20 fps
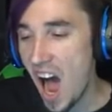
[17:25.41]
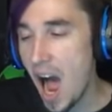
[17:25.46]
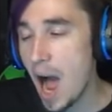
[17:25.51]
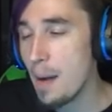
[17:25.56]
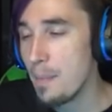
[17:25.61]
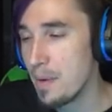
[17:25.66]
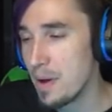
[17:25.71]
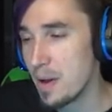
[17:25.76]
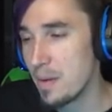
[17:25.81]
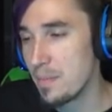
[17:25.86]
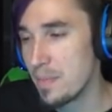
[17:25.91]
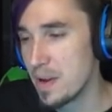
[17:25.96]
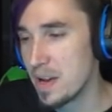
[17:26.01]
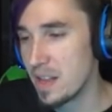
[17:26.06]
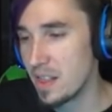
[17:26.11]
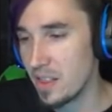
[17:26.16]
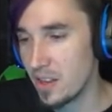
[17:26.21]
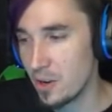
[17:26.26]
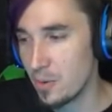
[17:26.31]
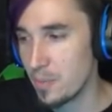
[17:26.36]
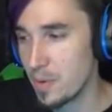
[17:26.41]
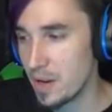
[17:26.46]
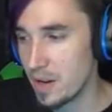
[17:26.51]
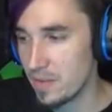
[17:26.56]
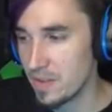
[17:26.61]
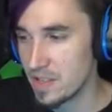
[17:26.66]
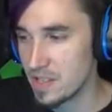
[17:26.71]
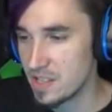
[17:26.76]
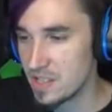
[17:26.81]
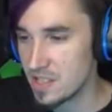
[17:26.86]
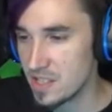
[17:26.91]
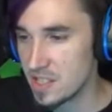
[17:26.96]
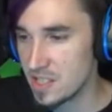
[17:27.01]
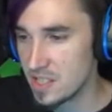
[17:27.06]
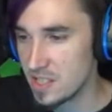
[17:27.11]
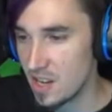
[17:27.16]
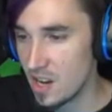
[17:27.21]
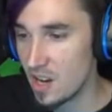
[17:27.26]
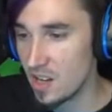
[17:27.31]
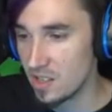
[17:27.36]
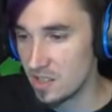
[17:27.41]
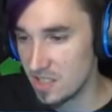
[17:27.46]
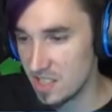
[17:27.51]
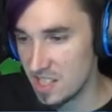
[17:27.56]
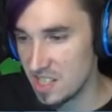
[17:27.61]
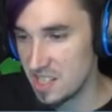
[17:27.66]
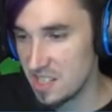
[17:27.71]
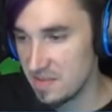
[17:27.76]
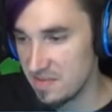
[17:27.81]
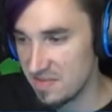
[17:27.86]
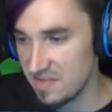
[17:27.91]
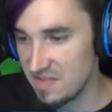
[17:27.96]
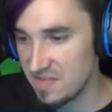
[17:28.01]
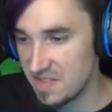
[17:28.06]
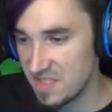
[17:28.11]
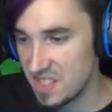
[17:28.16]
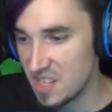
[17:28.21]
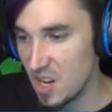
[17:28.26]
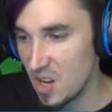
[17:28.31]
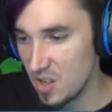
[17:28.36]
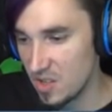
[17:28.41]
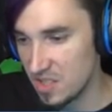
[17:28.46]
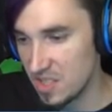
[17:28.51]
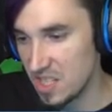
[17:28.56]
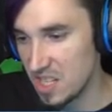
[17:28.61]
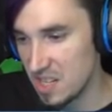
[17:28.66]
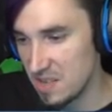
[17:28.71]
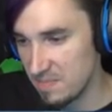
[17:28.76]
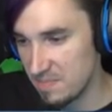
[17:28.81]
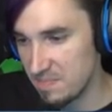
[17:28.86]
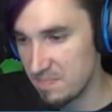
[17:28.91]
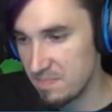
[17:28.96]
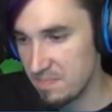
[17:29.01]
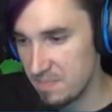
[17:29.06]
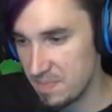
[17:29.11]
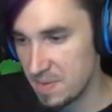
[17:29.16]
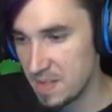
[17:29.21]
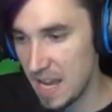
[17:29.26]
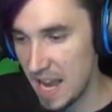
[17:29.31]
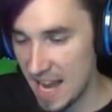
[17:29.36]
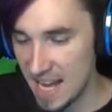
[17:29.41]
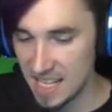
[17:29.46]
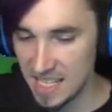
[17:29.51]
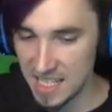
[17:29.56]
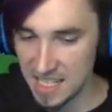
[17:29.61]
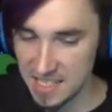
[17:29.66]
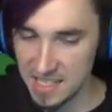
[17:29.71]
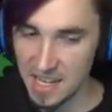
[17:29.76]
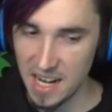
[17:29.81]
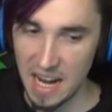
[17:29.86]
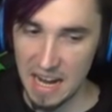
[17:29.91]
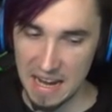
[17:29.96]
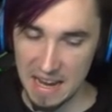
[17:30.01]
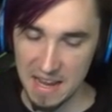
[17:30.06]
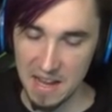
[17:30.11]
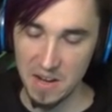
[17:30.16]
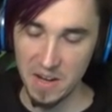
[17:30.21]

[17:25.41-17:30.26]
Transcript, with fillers: I'm gonna be a little bit of a salty, salty Sally tonight.